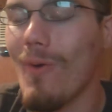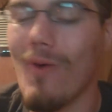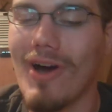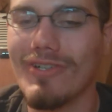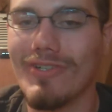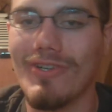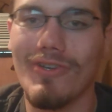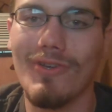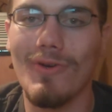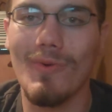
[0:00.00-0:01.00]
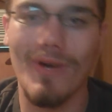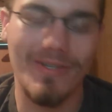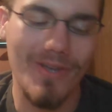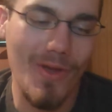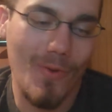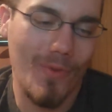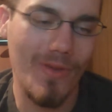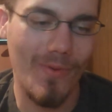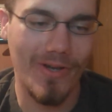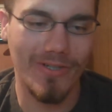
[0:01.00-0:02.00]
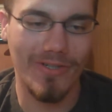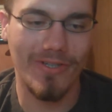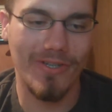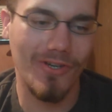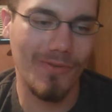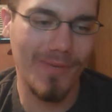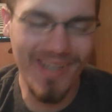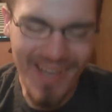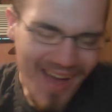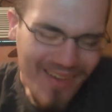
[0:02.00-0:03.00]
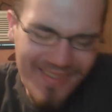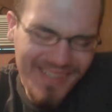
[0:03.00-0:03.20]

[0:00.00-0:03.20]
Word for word: want her to do what we want her to do, but uh,